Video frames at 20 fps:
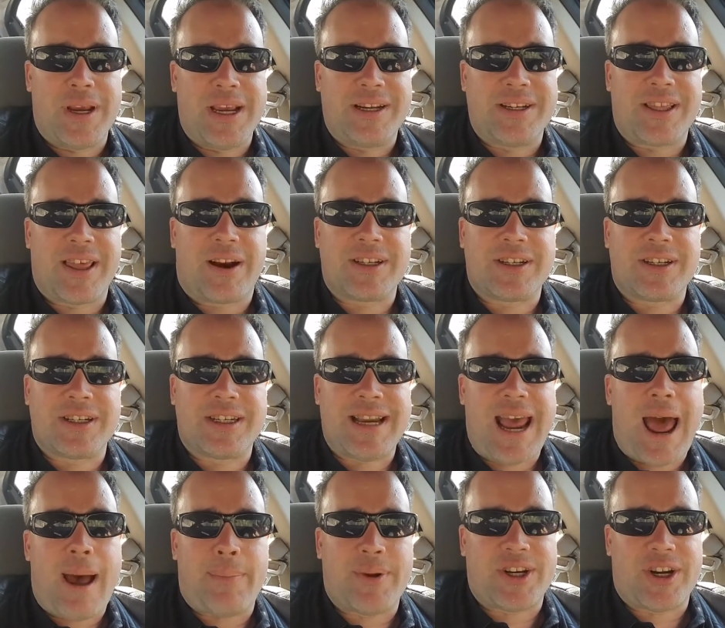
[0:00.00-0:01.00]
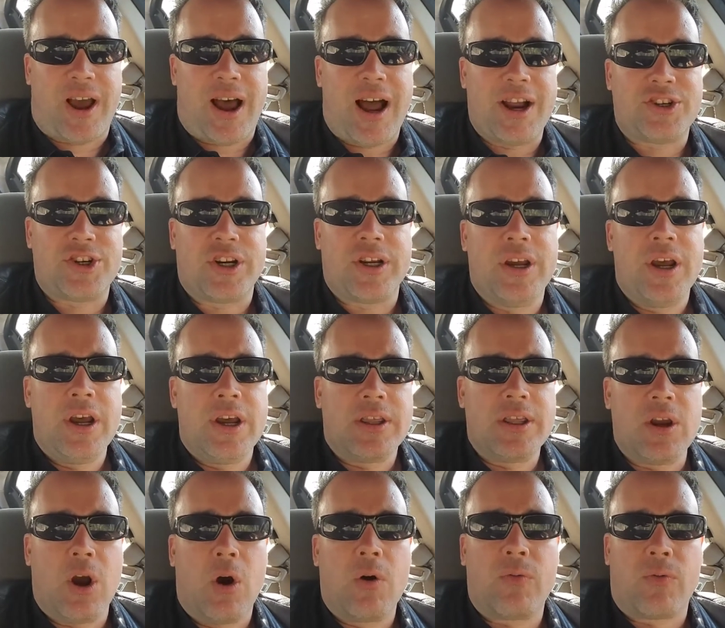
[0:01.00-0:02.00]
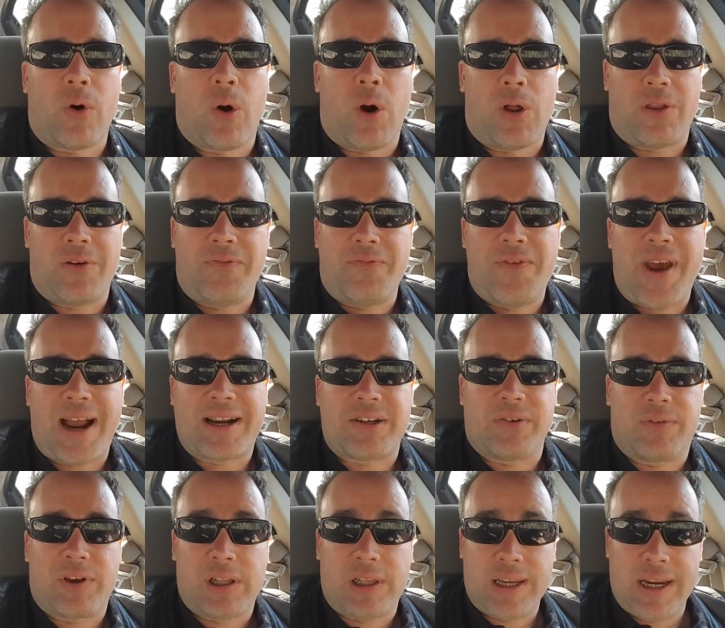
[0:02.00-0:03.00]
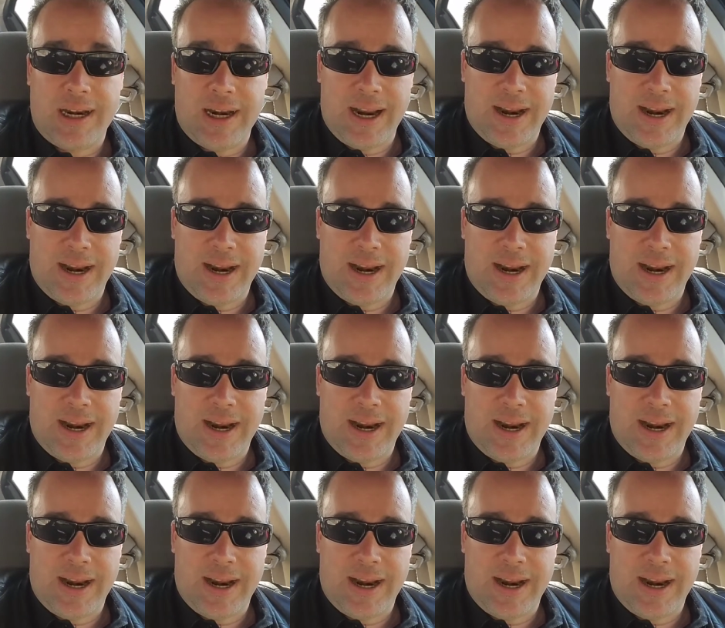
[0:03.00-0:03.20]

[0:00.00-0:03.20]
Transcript: They're sabotaging the overall effect of clean eating.